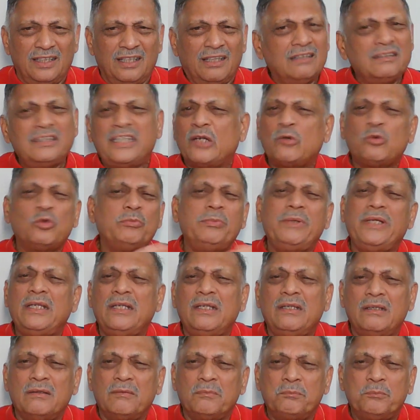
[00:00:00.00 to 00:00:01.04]
And they could
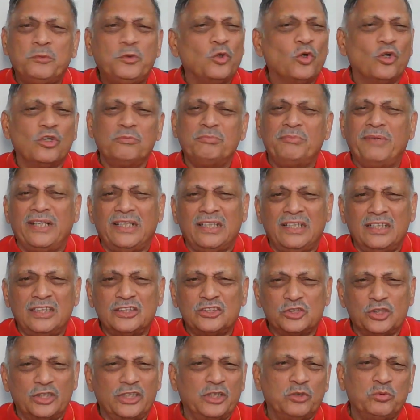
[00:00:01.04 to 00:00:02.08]
be pure
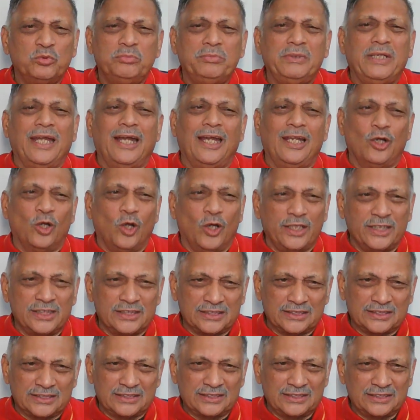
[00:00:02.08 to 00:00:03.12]
metals or they could be
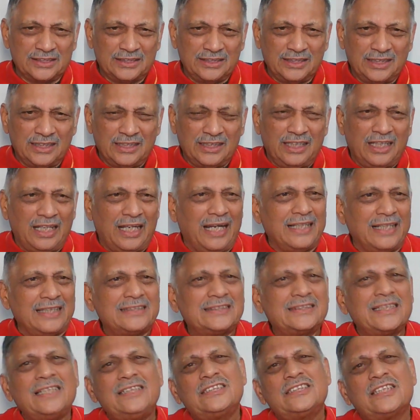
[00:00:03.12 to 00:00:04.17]
alloys. And
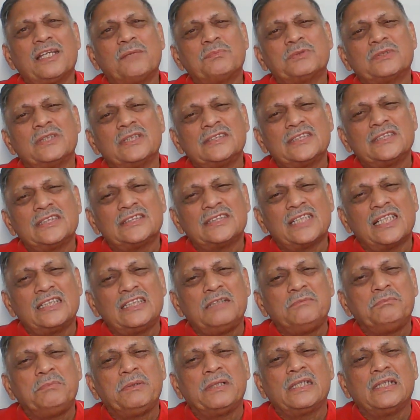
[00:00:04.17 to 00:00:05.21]
such substances are
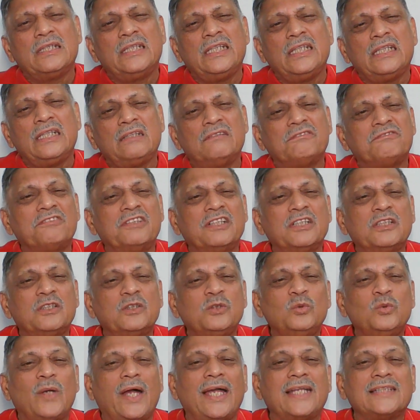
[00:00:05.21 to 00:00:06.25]
typically referred
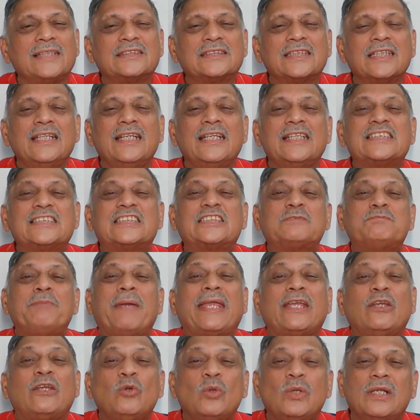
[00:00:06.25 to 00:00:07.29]
to as
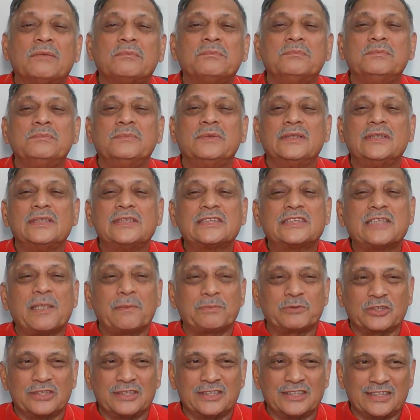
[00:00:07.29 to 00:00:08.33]
speculum
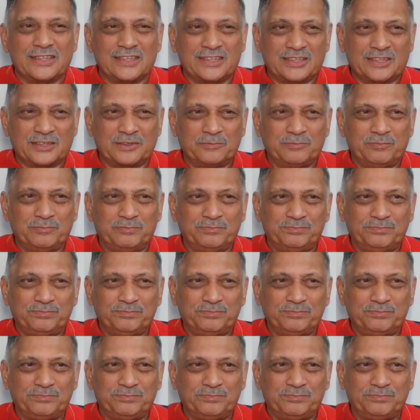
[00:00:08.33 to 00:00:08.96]
substances.